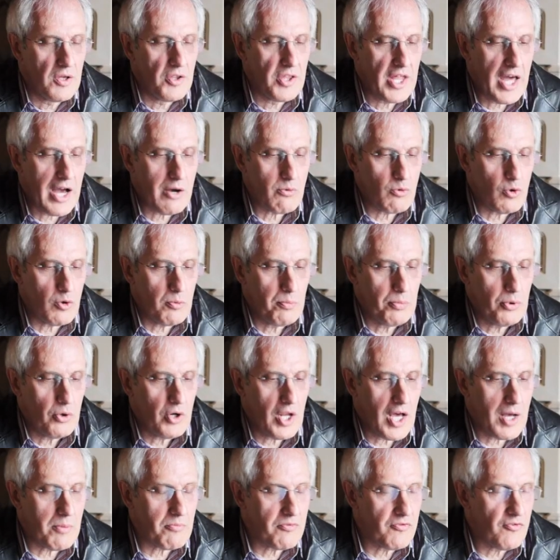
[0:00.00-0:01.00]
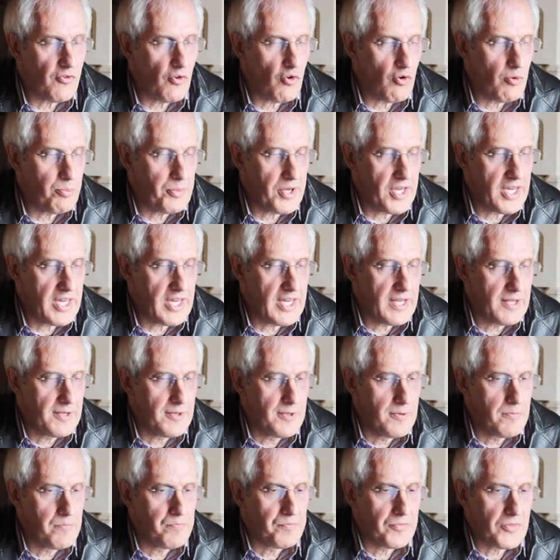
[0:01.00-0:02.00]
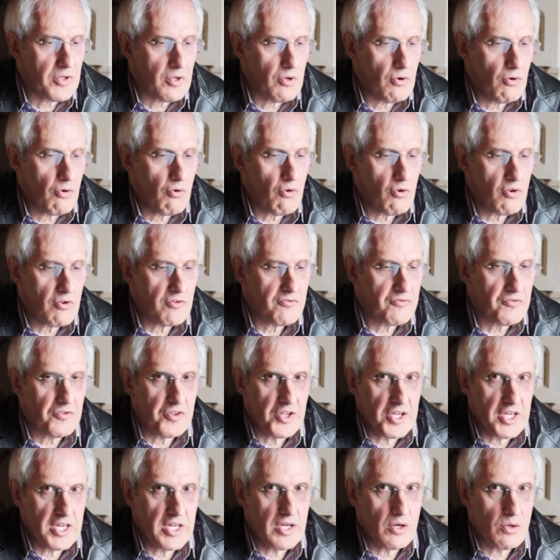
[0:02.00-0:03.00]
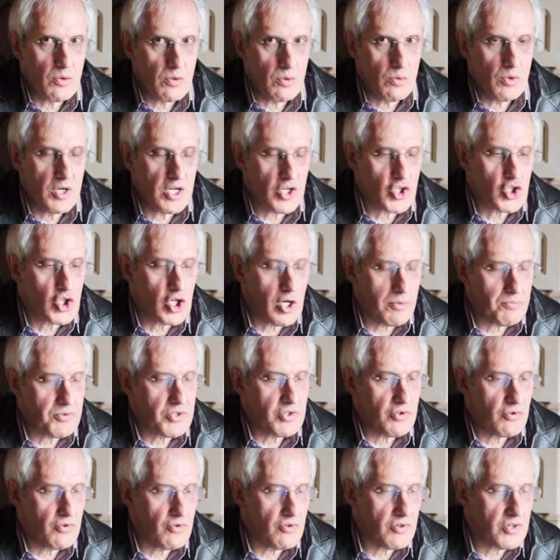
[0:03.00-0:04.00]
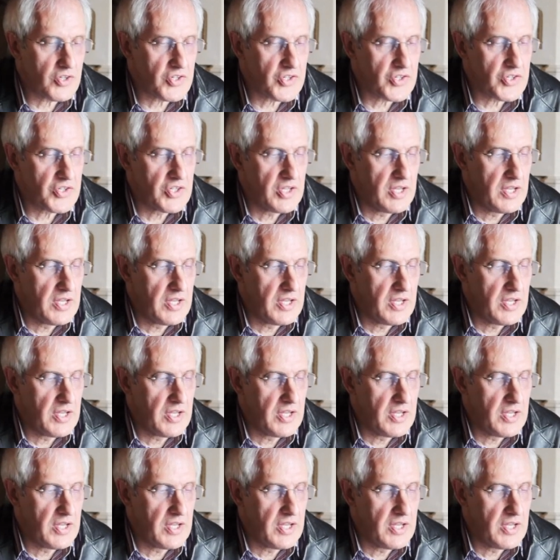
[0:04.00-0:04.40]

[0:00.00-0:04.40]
that will pull up for me all of the workshop talks